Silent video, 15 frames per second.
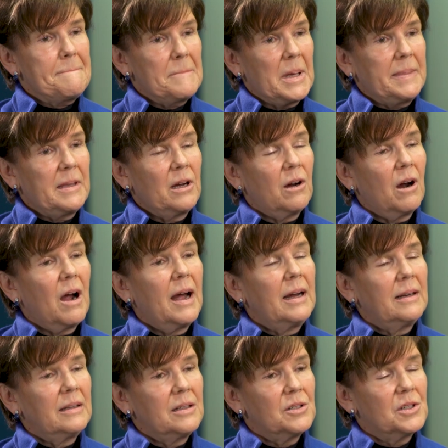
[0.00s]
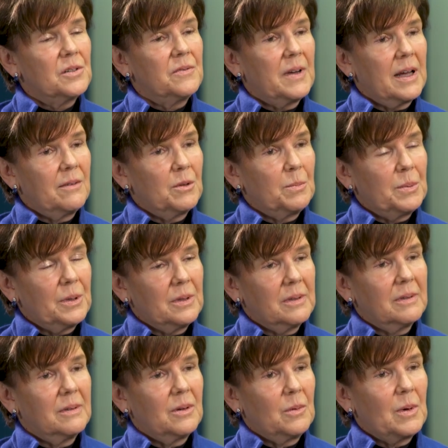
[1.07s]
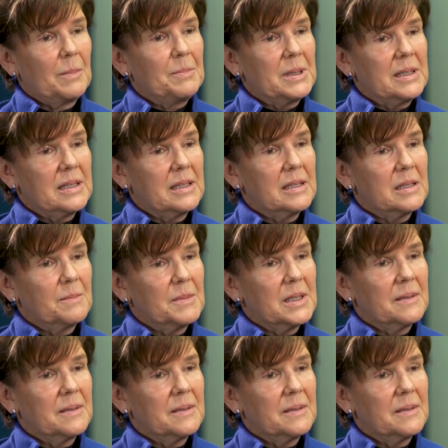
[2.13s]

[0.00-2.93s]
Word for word: but they are highly survivable weapon systems.